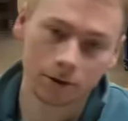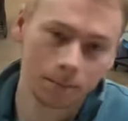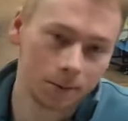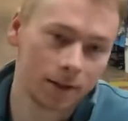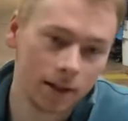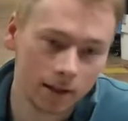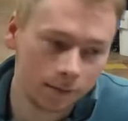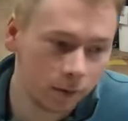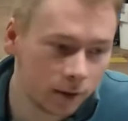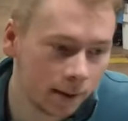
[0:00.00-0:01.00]
I'm seeing if
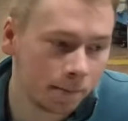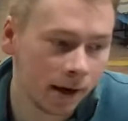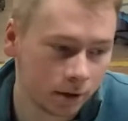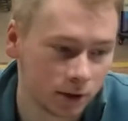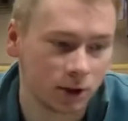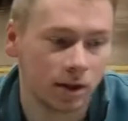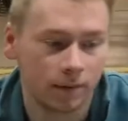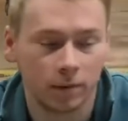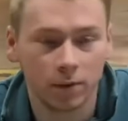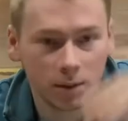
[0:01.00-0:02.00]
you get better stuff,
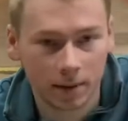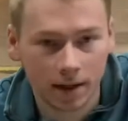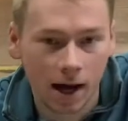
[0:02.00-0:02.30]
if you spend